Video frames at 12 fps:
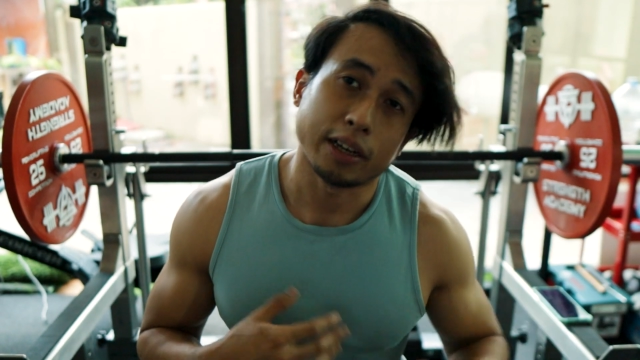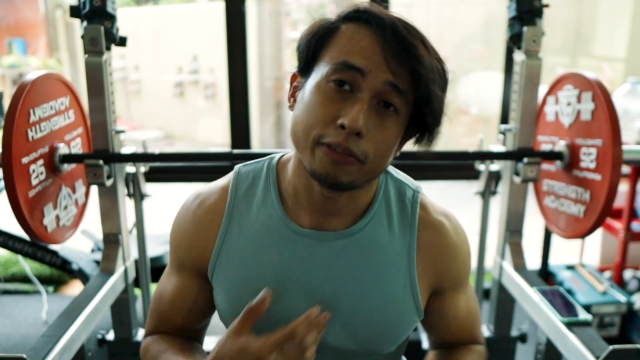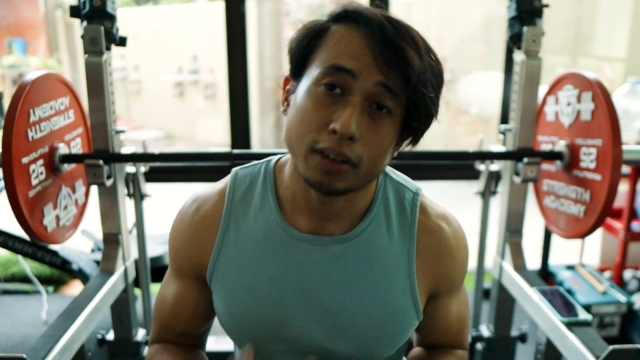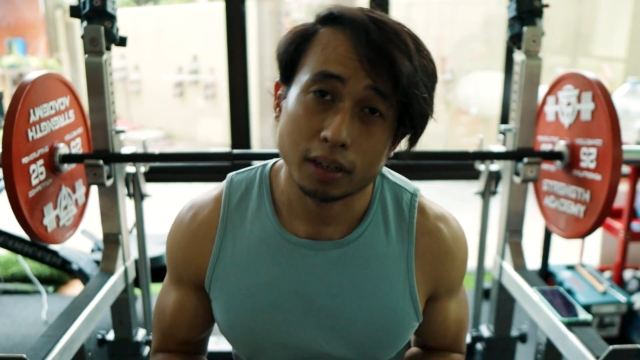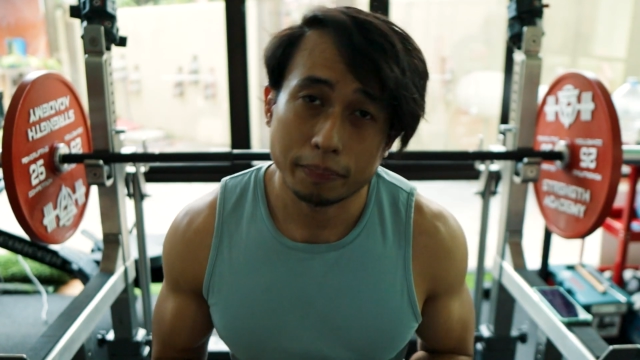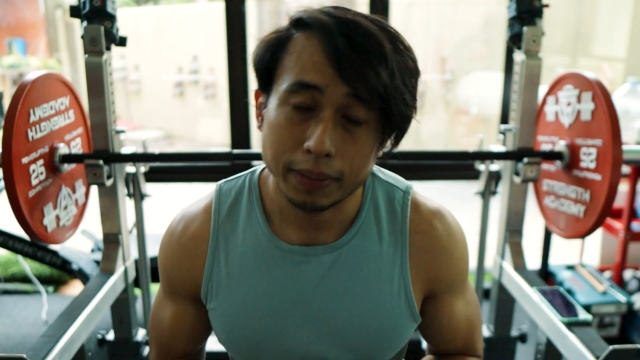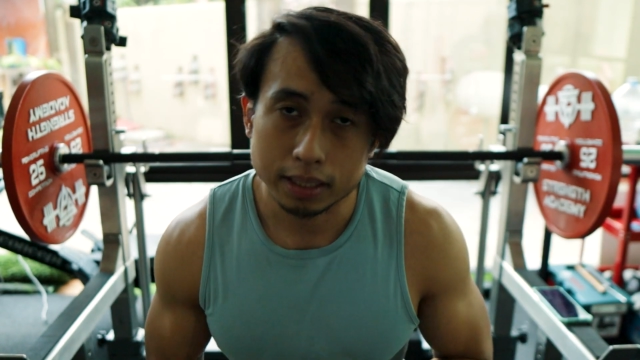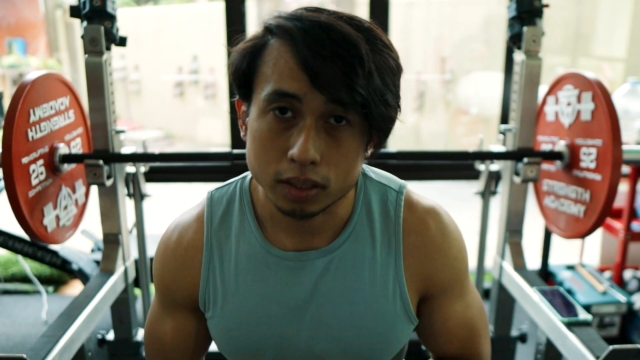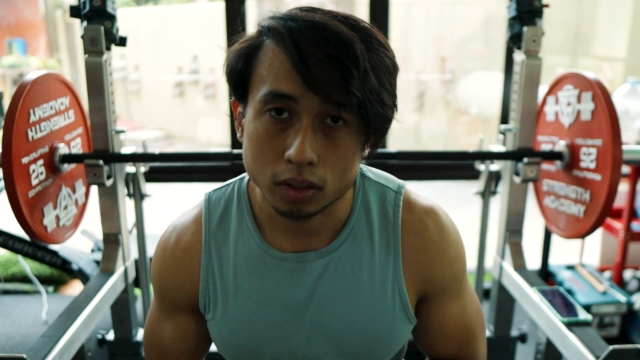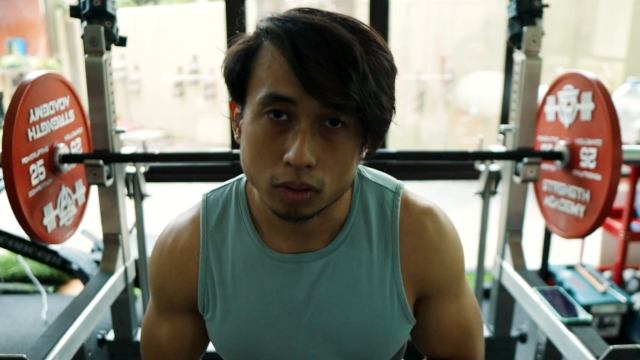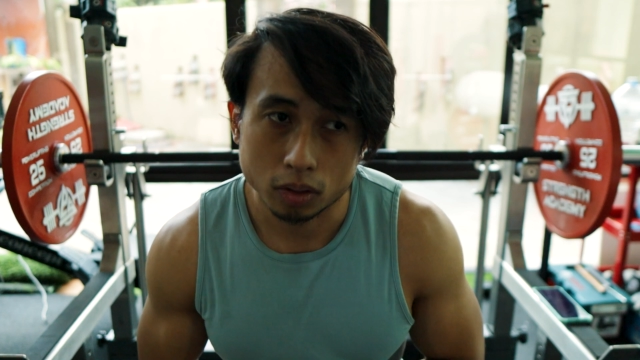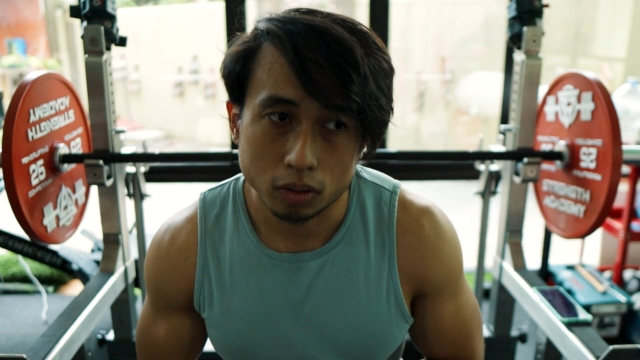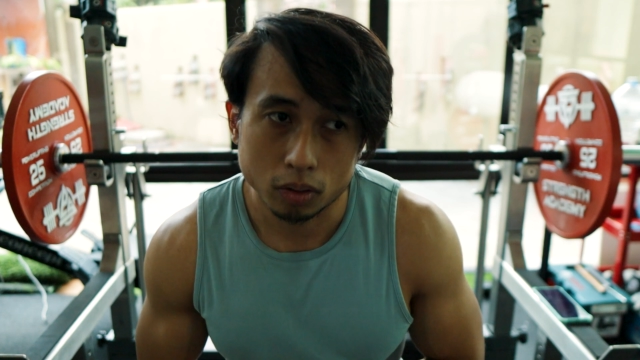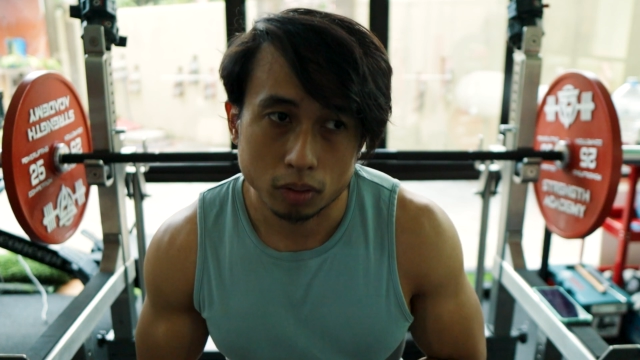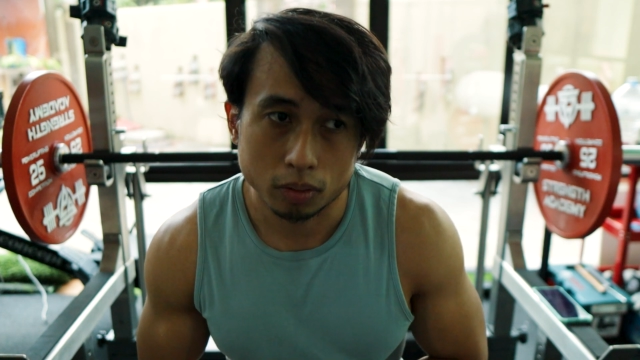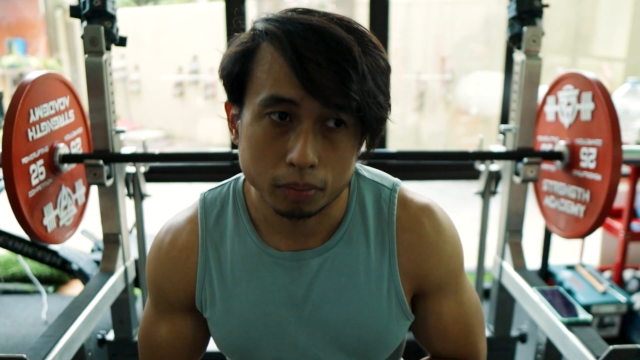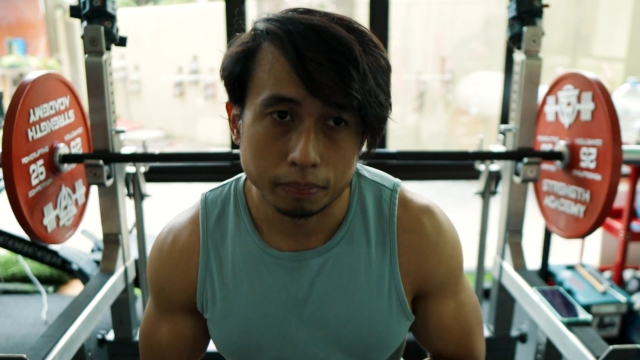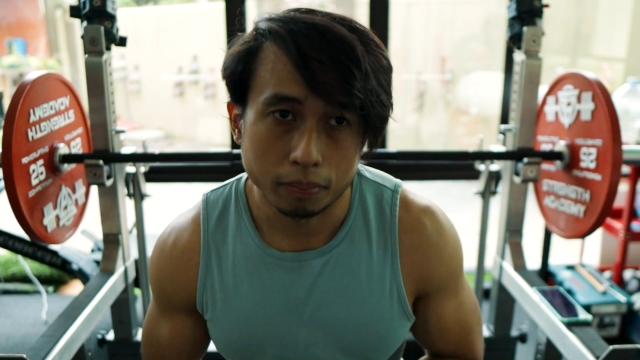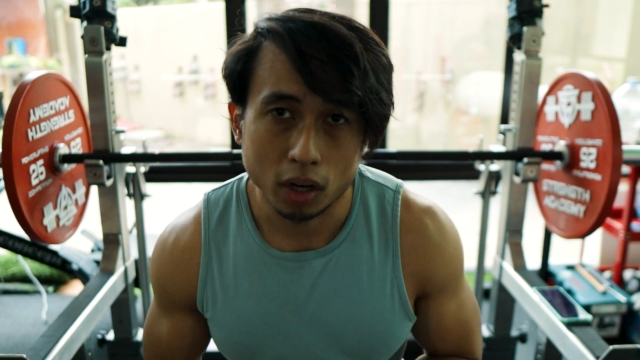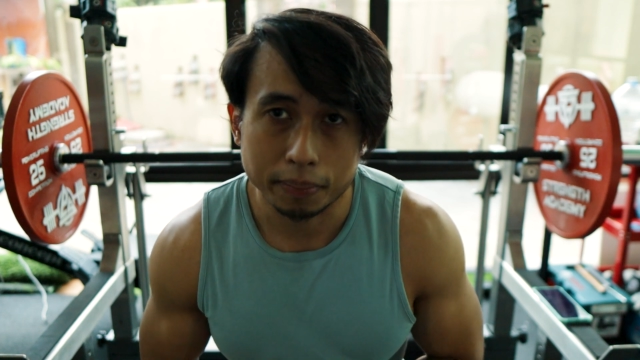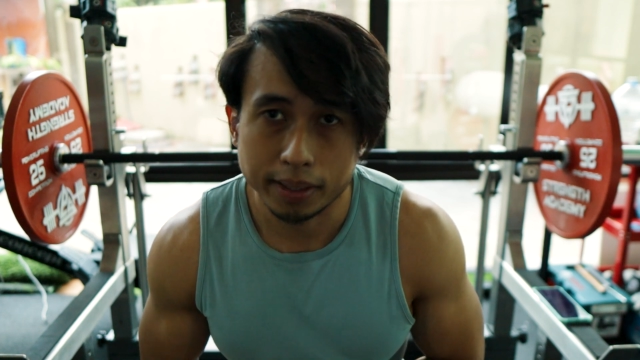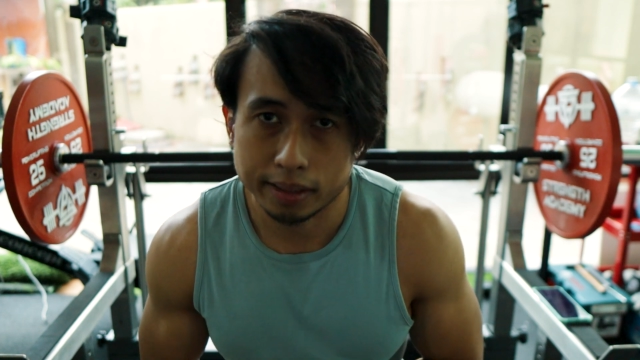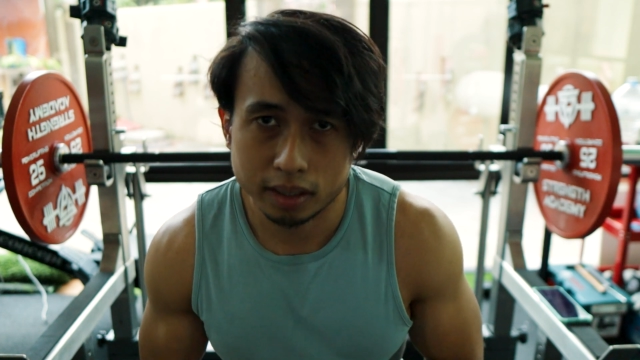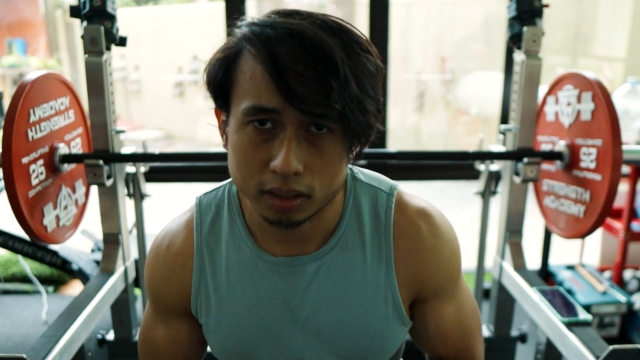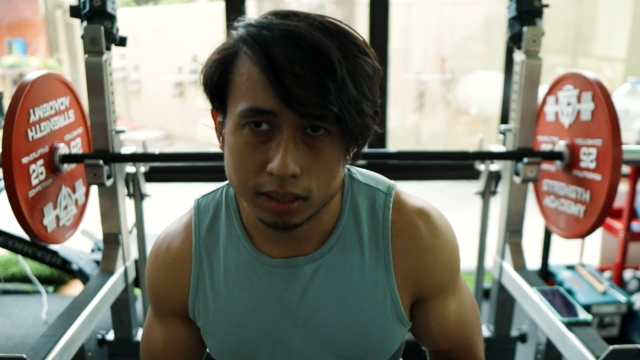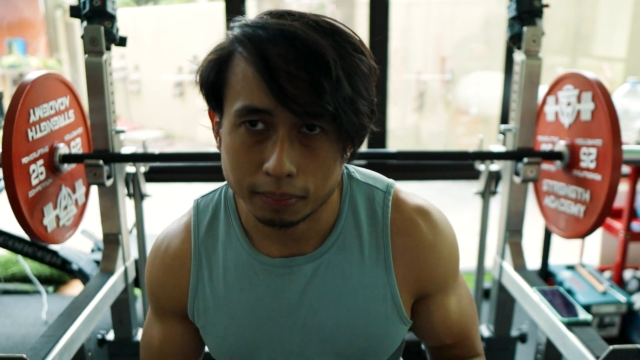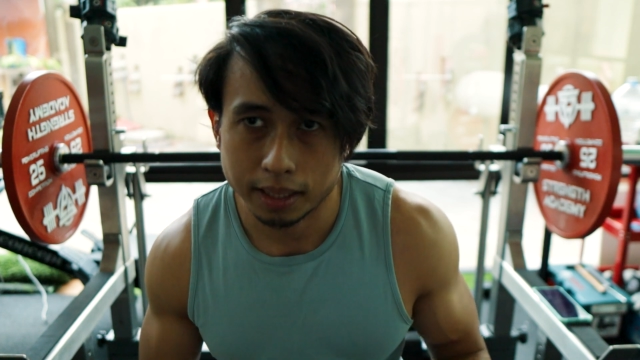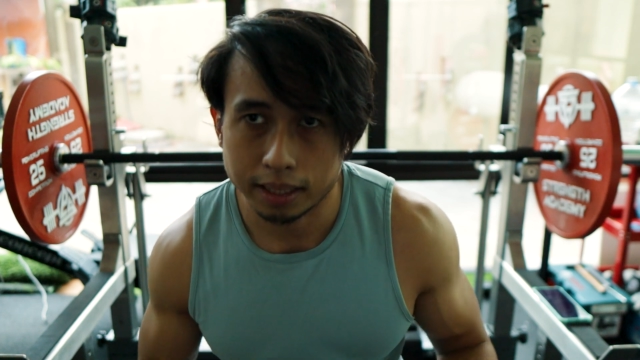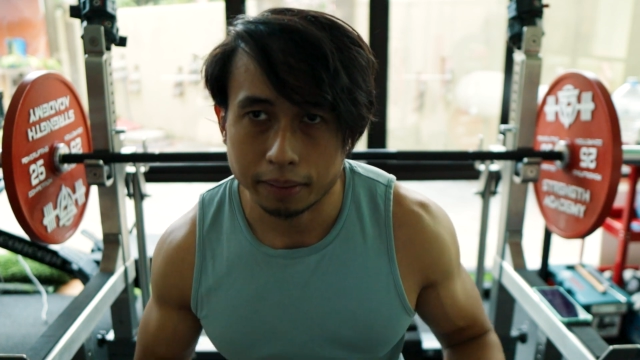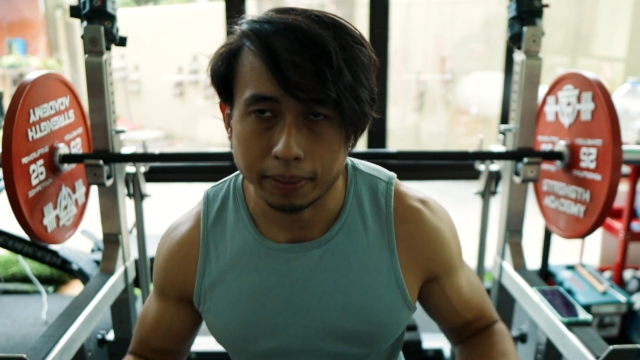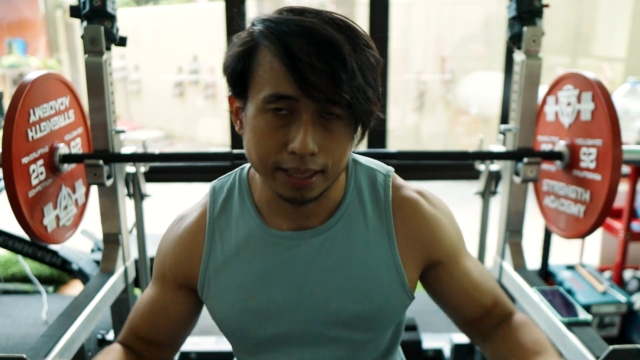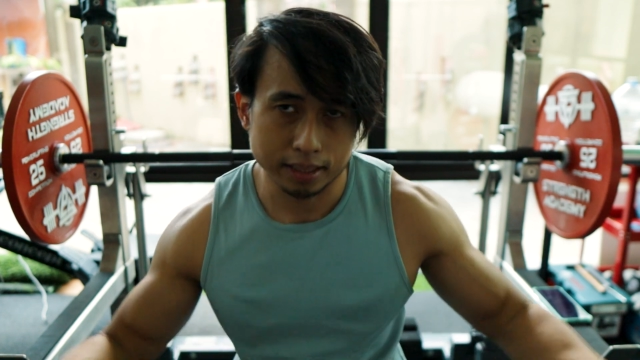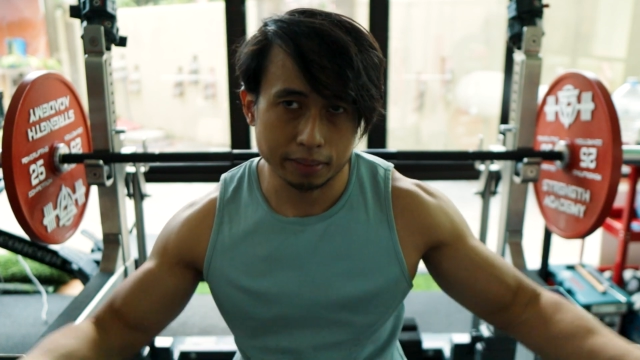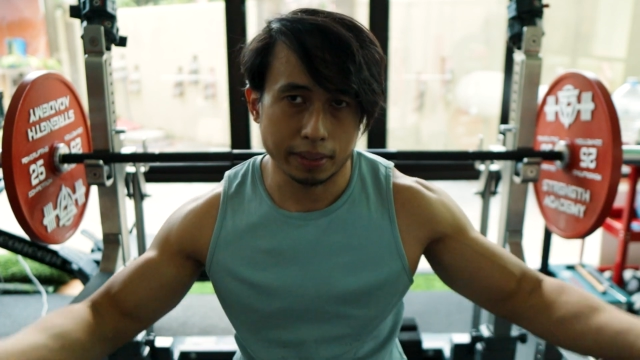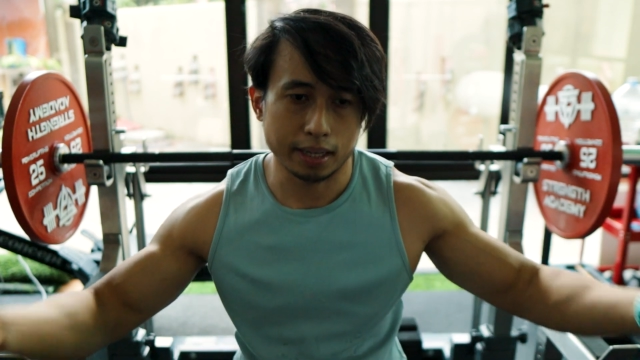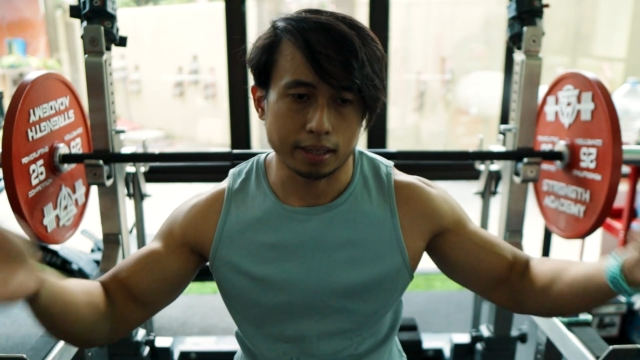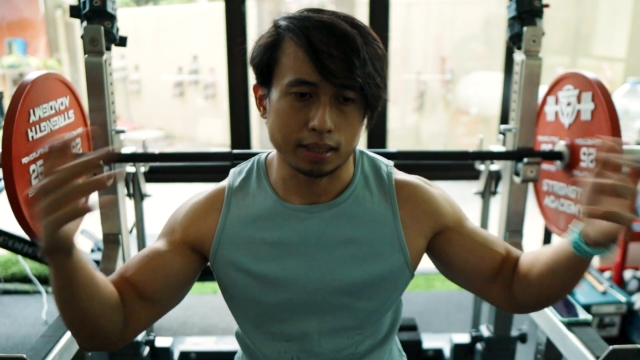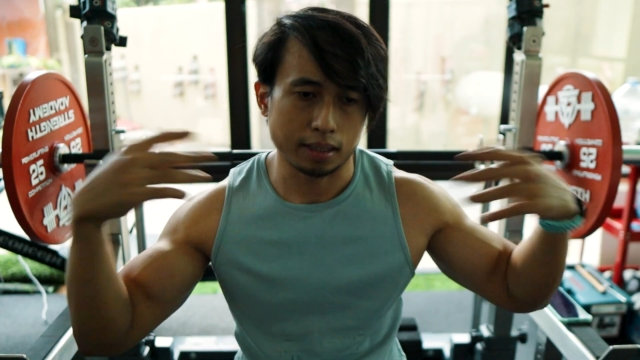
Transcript: different compared to bodybuilding or something like that, but it doesn't matter.